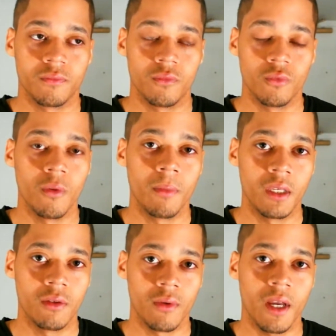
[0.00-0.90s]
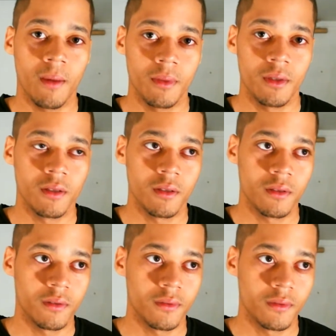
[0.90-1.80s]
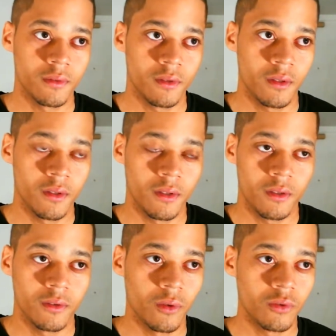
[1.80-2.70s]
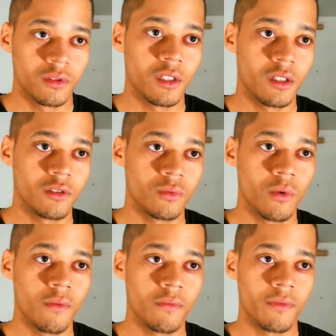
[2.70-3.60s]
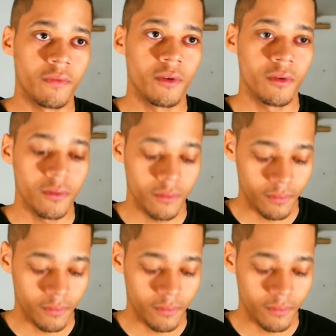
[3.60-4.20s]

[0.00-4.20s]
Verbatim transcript: won't make you happy. Those things won't fulfill you.